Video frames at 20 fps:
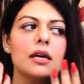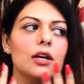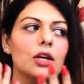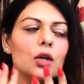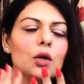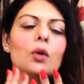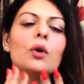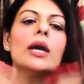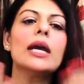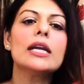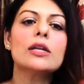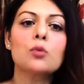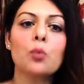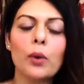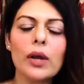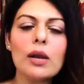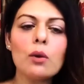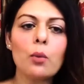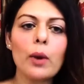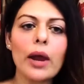you know, it
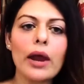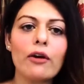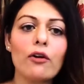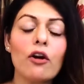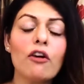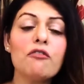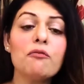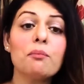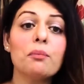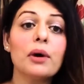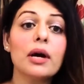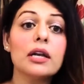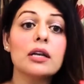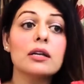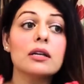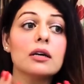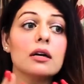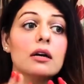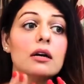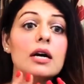will wear off, but
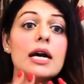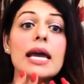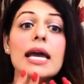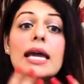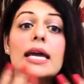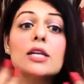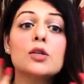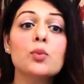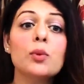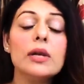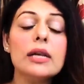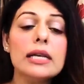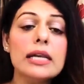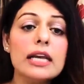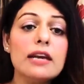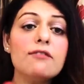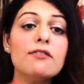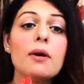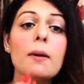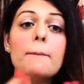it will
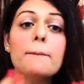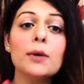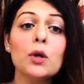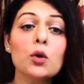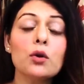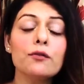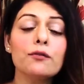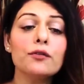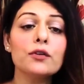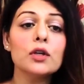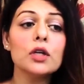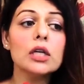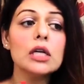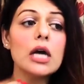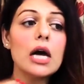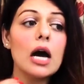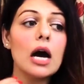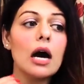leave a beautiful